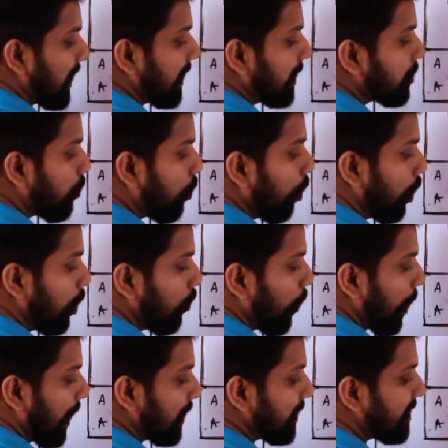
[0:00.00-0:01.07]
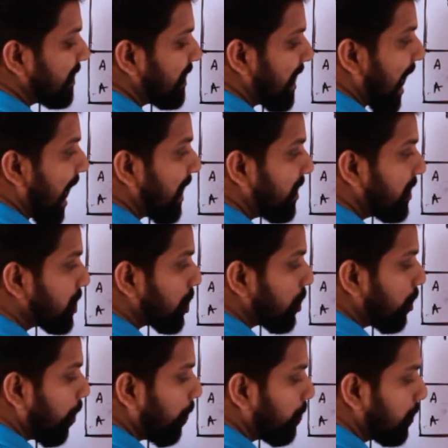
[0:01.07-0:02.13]
is always the addition
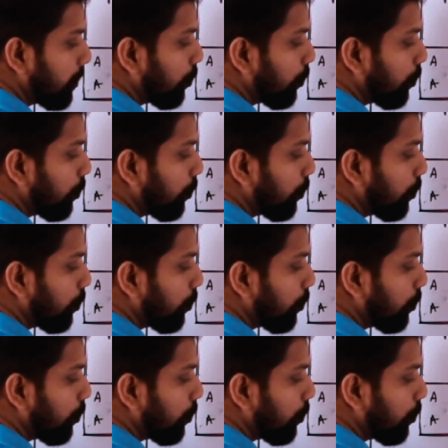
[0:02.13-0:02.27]
of